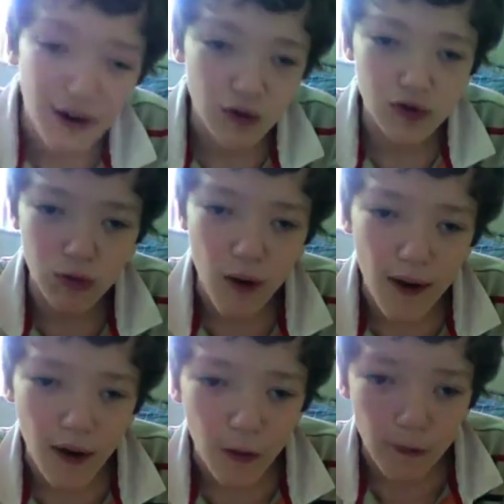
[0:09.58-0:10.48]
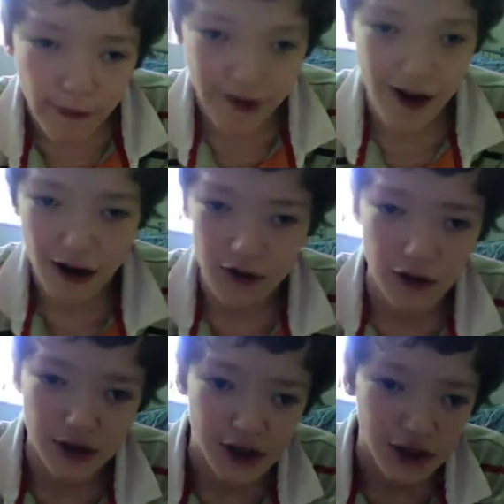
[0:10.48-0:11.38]
was a really good video
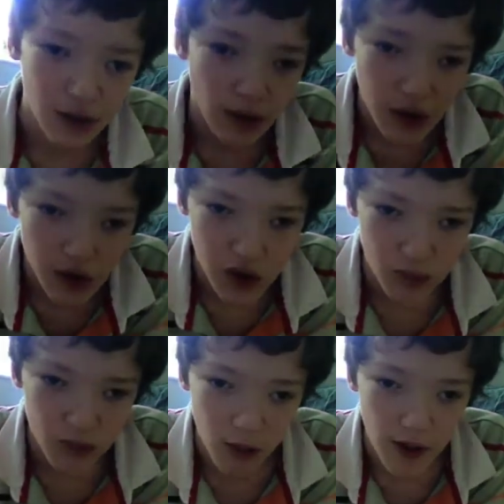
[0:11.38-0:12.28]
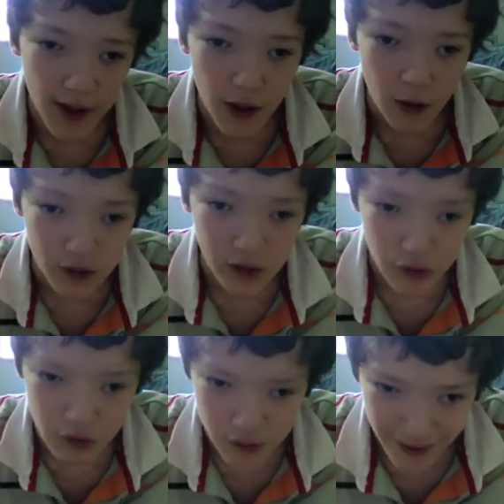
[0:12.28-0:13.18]
and some, some really good
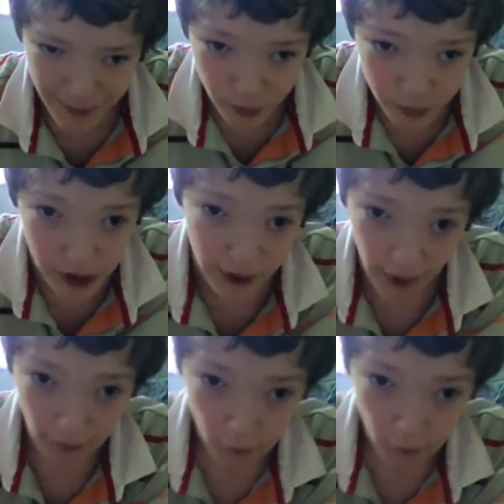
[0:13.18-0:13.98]
tips in there.